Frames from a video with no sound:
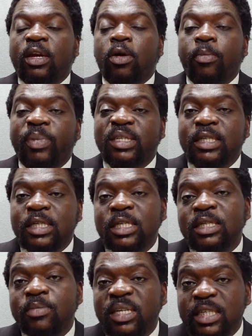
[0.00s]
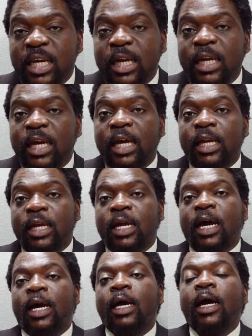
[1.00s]
that competition is maintained in
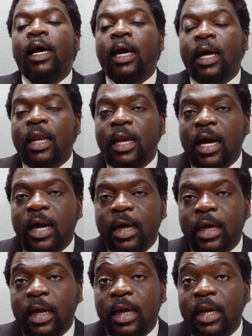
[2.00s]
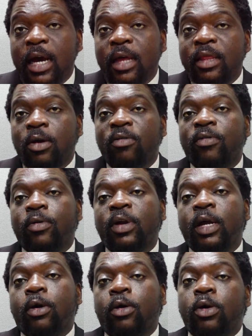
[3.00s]
the
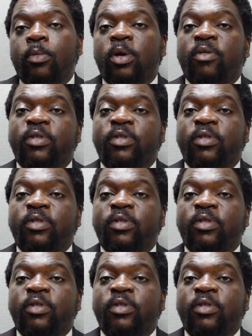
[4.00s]
overall economy of